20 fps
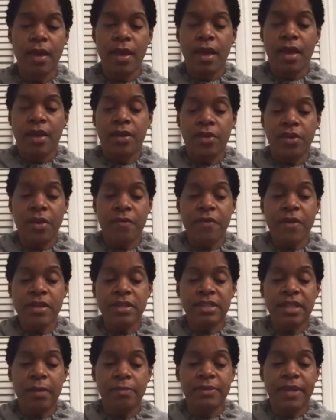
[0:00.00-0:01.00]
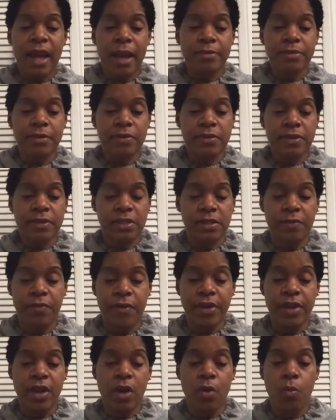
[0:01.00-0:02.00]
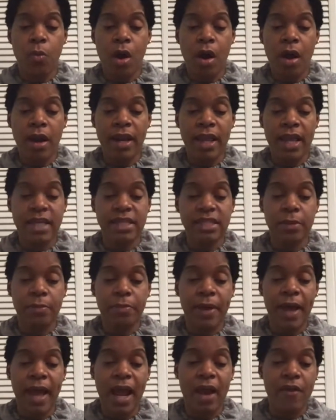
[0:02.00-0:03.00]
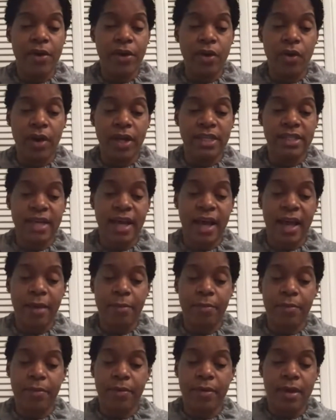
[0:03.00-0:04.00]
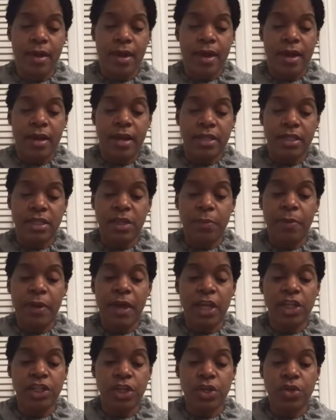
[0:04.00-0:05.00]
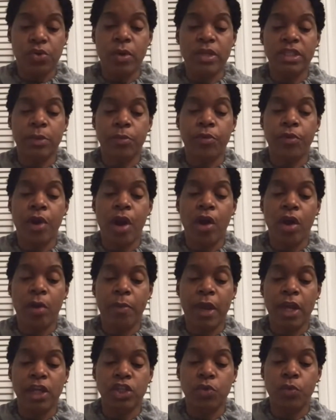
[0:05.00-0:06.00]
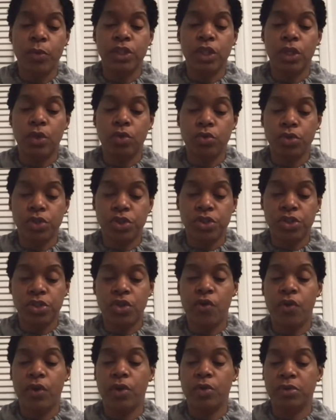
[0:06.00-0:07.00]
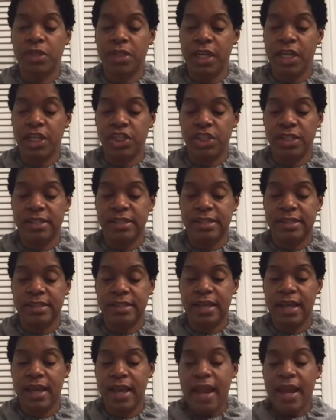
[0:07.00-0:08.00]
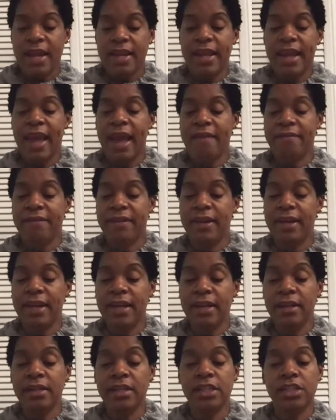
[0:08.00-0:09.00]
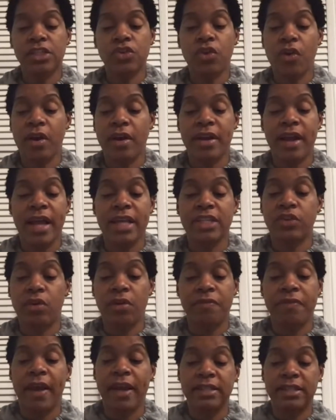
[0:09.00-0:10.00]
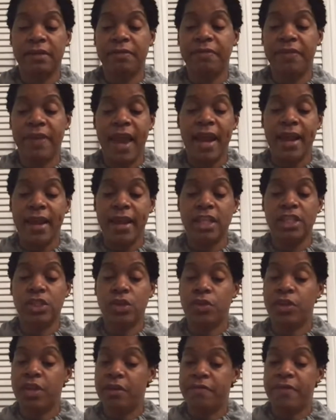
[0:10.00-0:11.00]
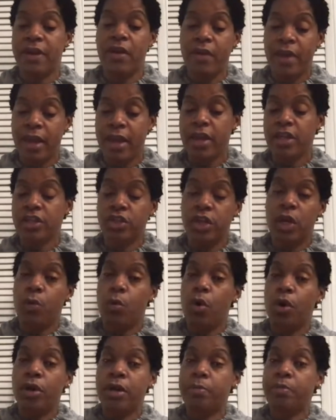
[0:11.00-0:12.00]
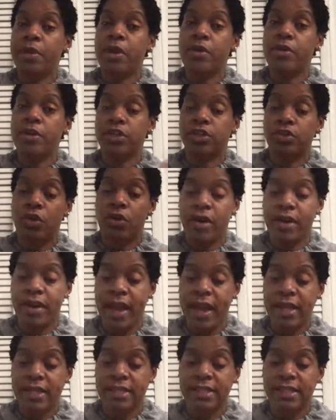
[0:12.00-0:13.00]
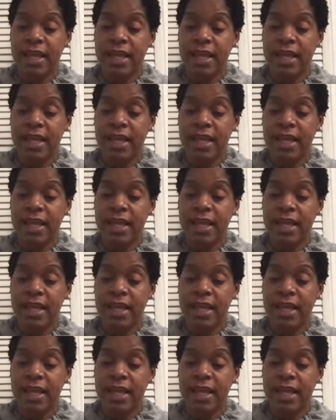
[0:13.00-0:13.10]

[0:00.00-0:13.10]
There are different subtypes of schizophrenia. One is the paranoid type. This is the patient who has a preoccupation with delusions or hallucinations. They have little disorganized or affective flattening, so they won't appear disorganized.